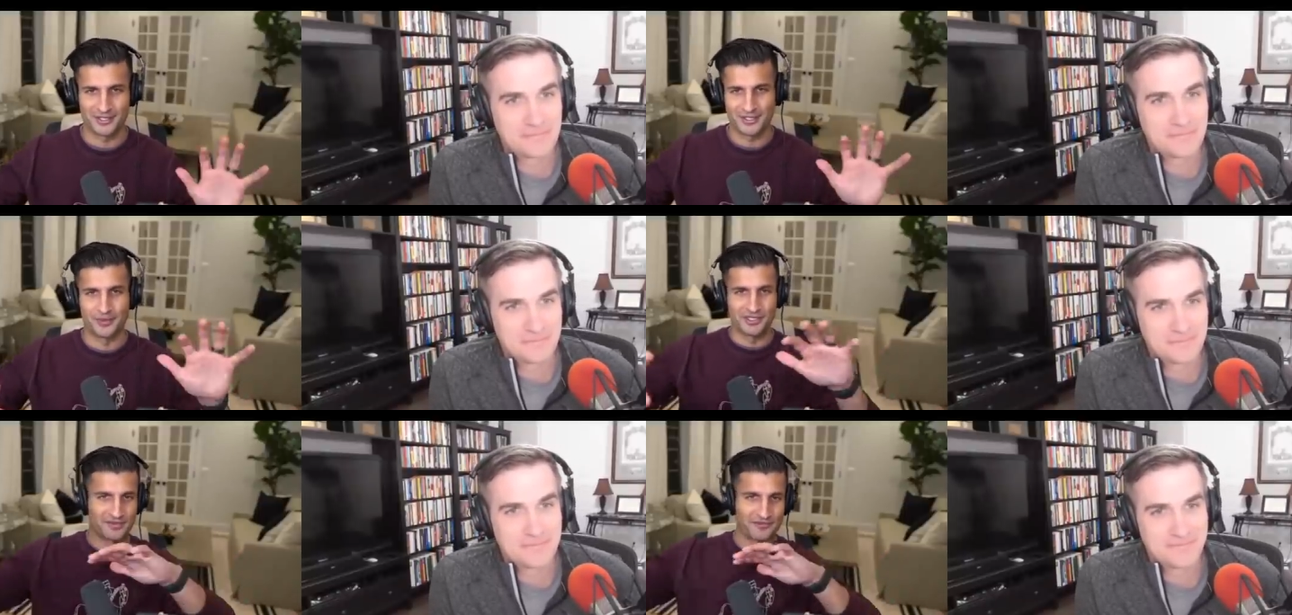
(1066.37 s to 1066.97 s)
Speaker 1: too which is
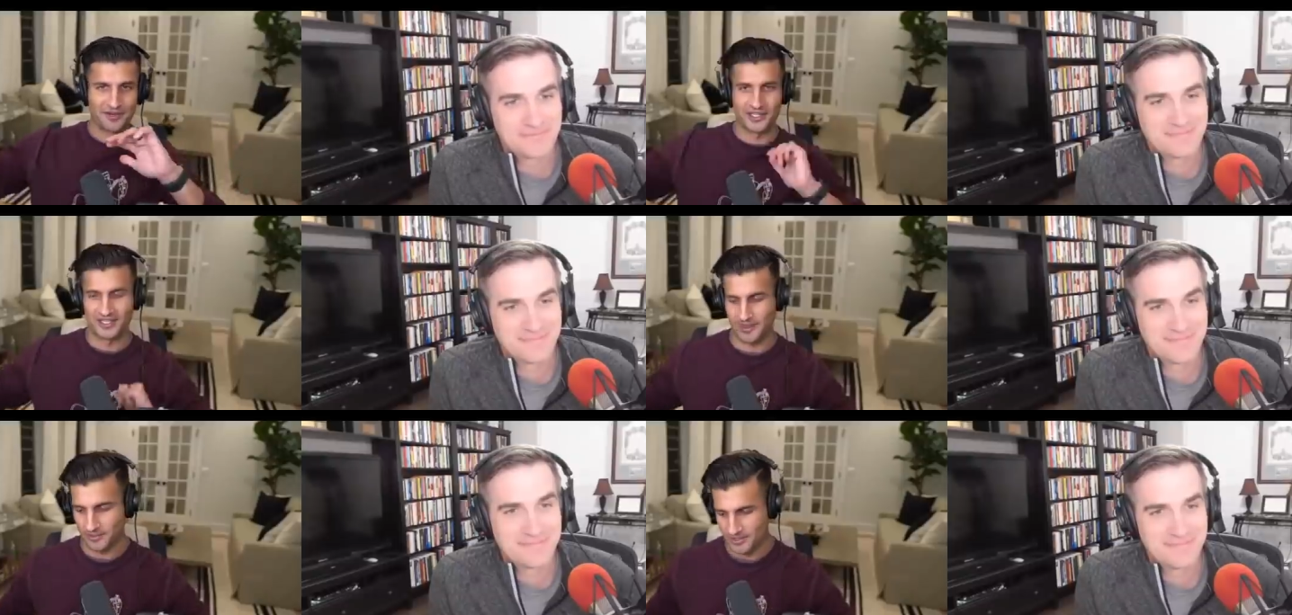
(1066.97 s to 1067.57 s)
a funny
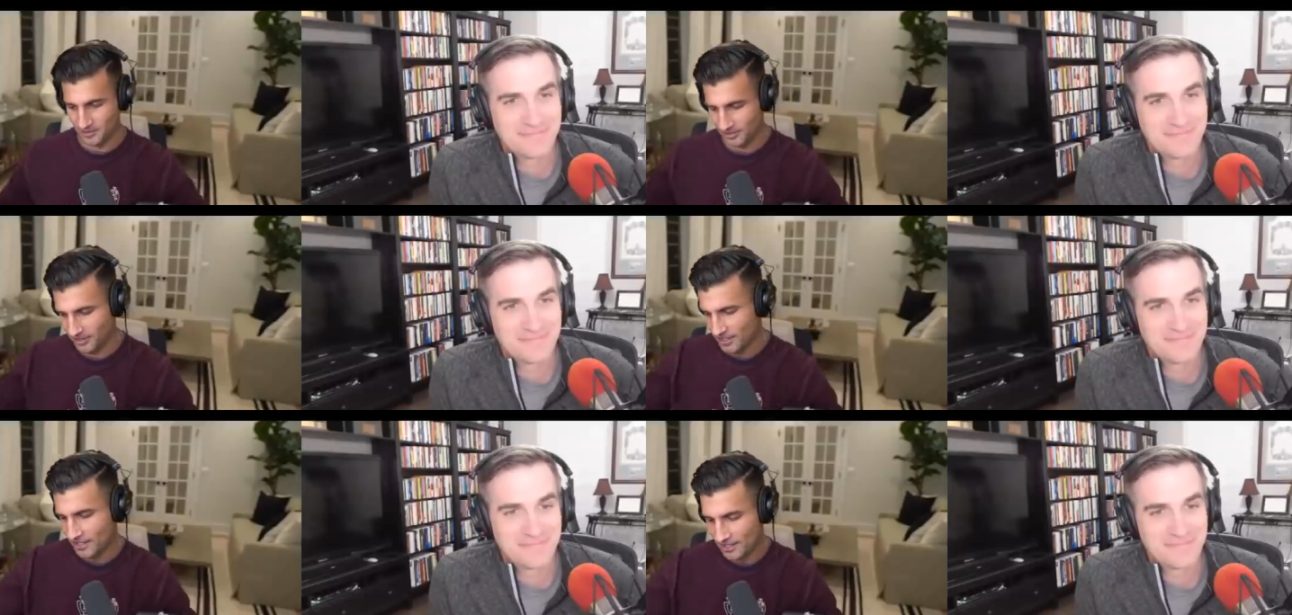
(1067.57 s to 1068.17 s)
separate story
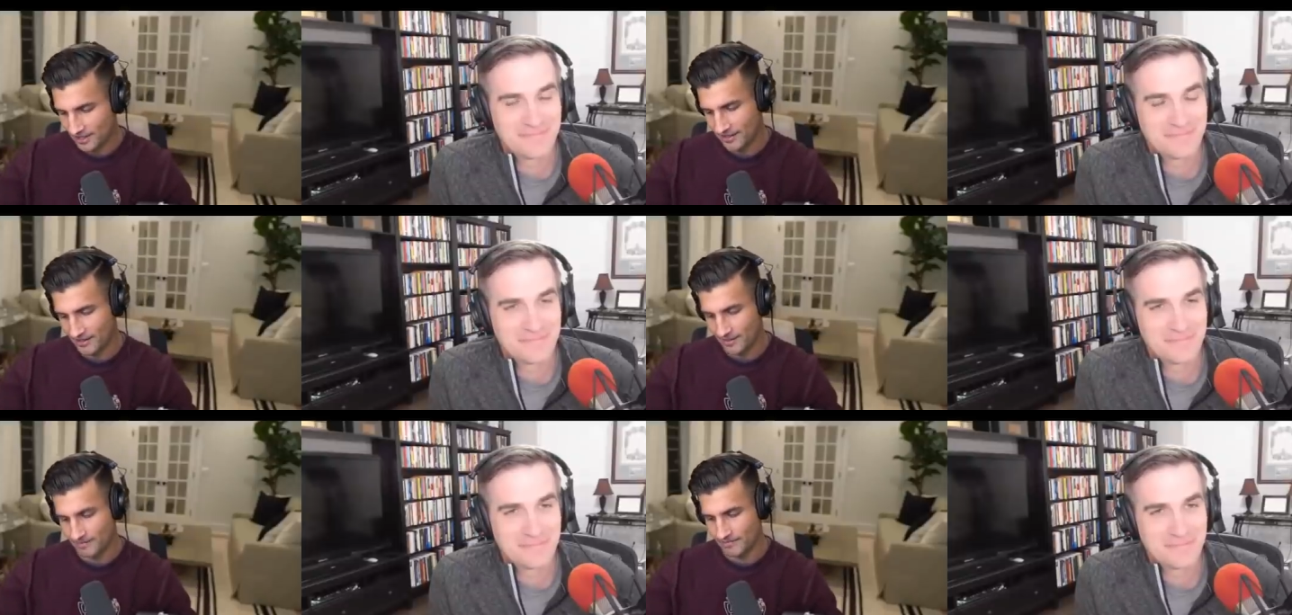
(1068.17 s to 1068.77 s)

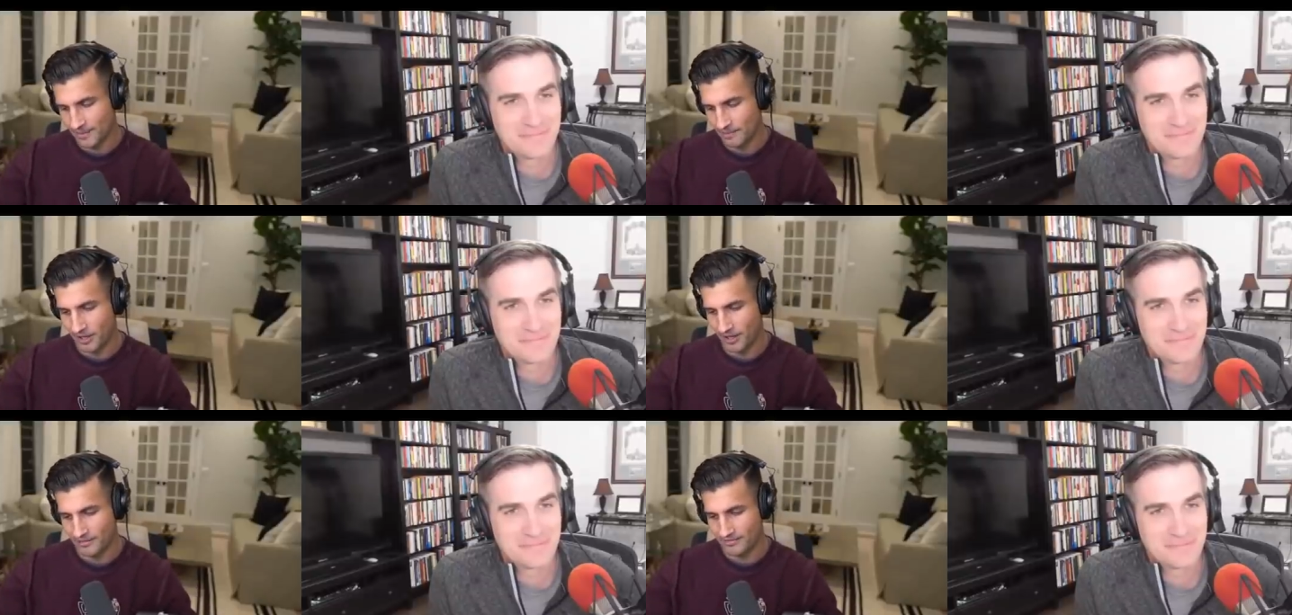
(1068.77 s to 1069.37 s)
um,
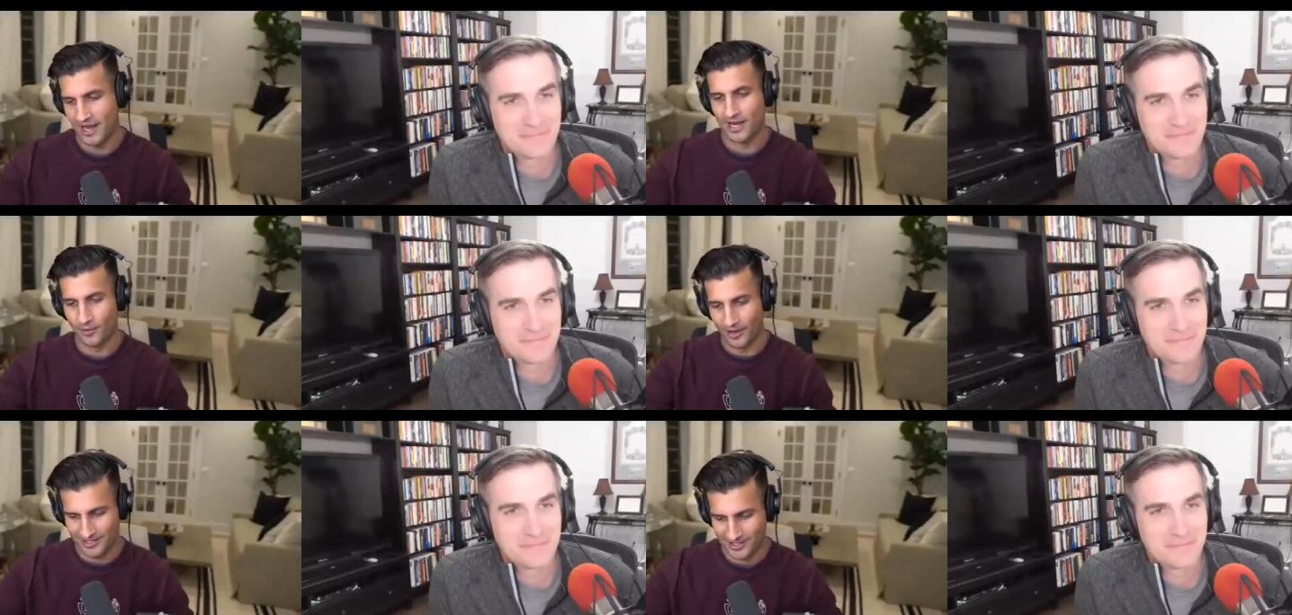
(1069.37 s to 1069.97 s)
but anyway
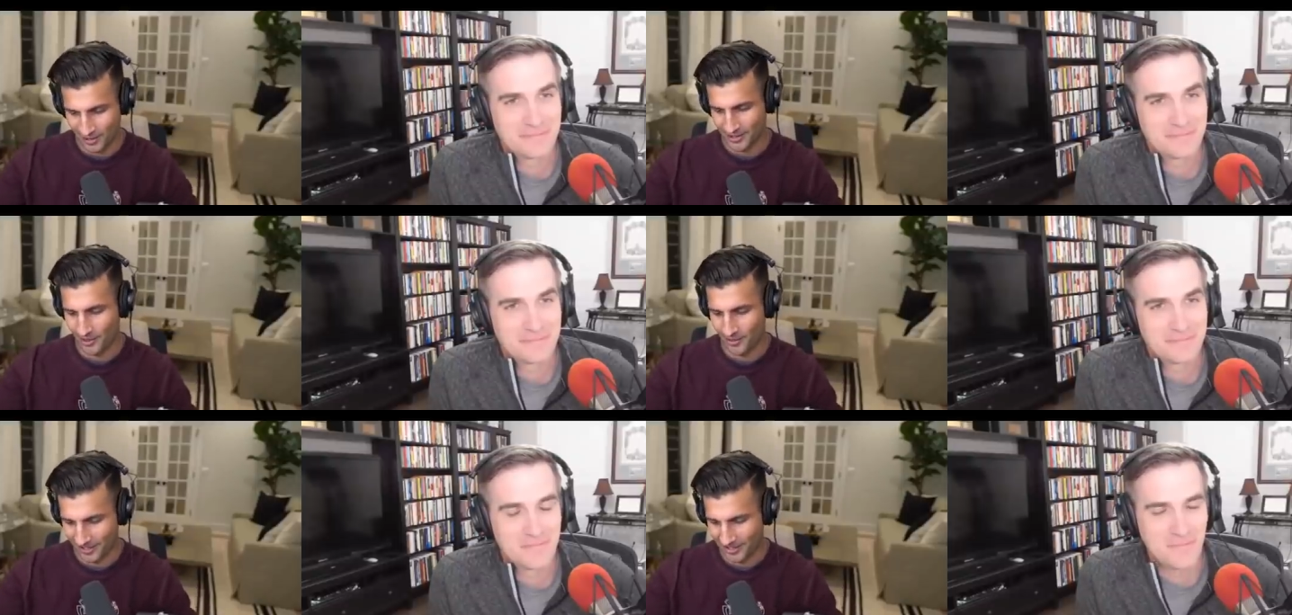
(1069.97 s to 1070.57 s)
sorry go
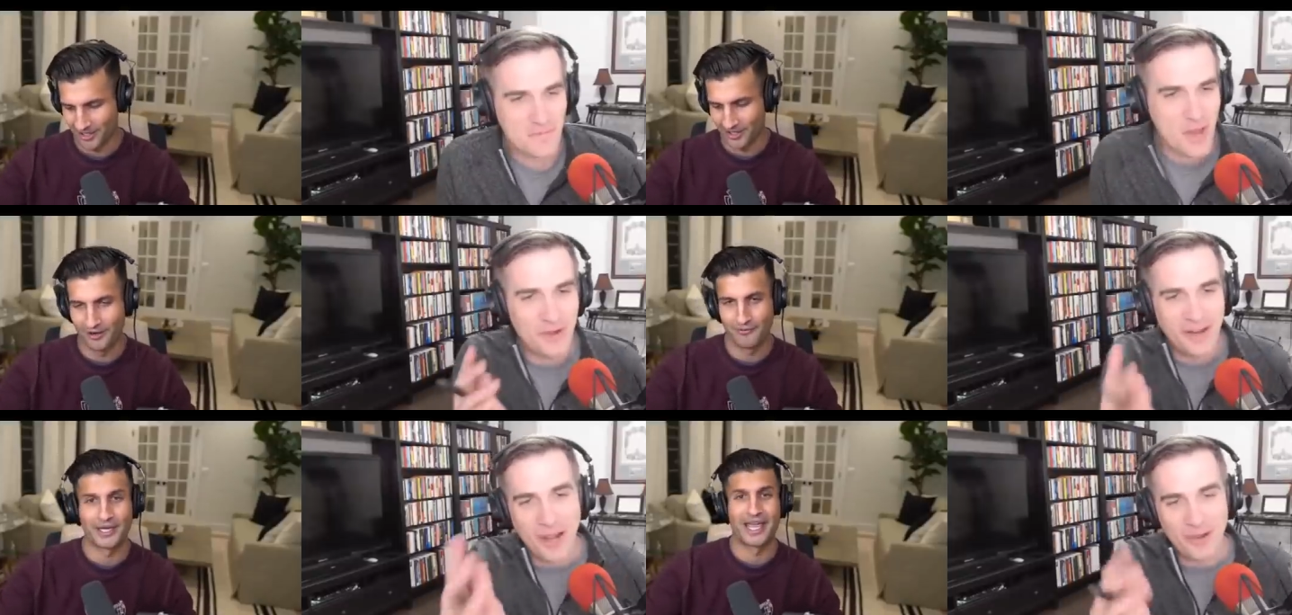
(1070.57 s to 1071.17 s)
on i cut you no, off
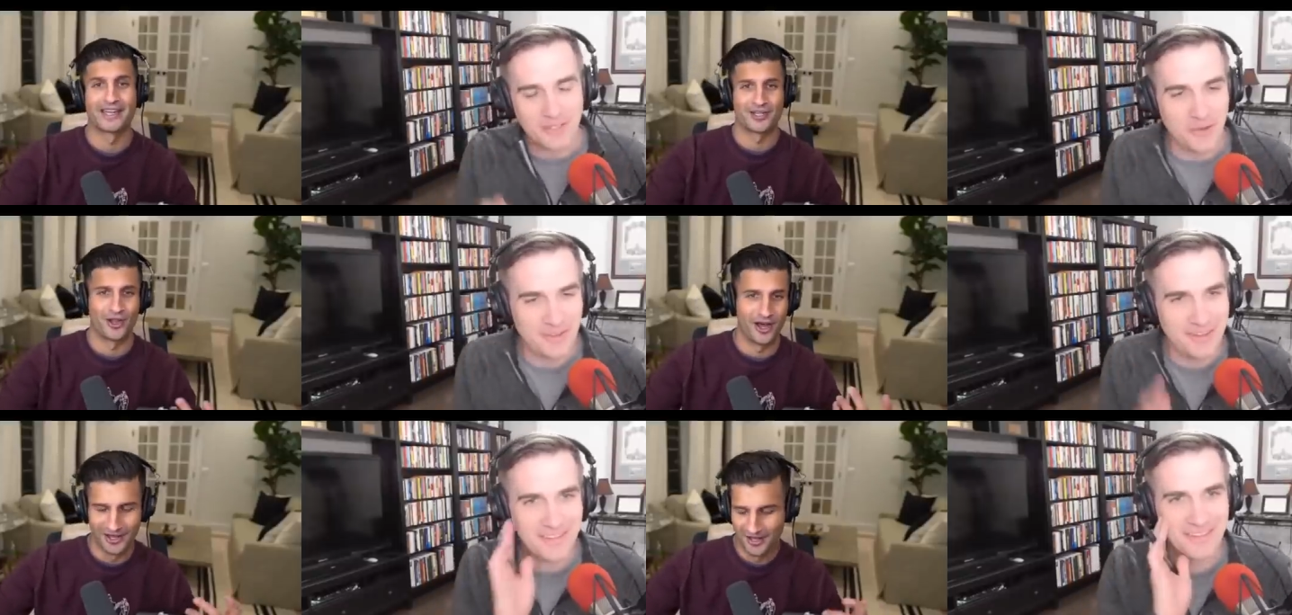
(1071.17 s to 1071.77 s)
no no no so,
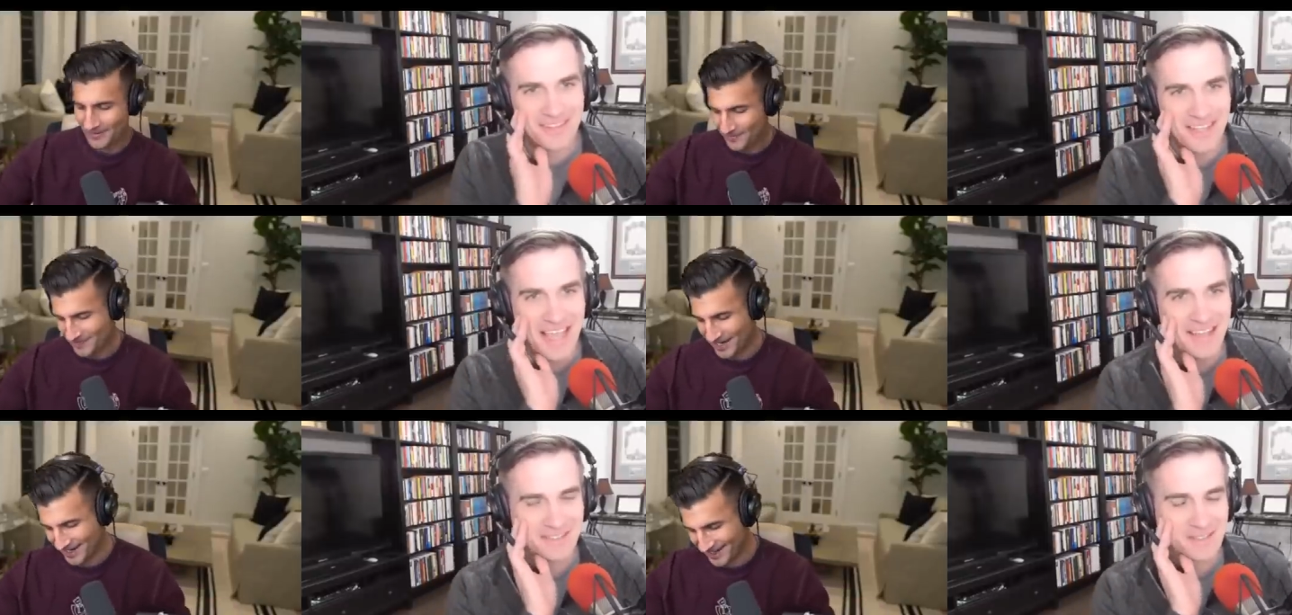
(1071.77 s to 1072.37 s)
Speaker 2: yeah
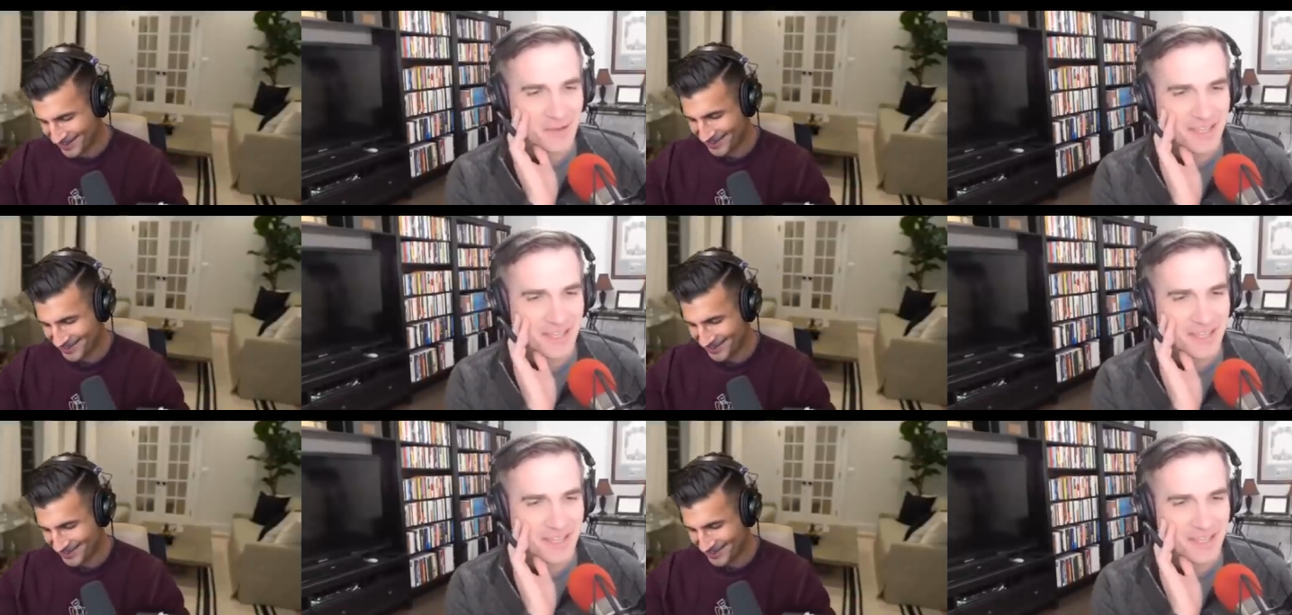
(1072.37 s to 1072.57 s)
so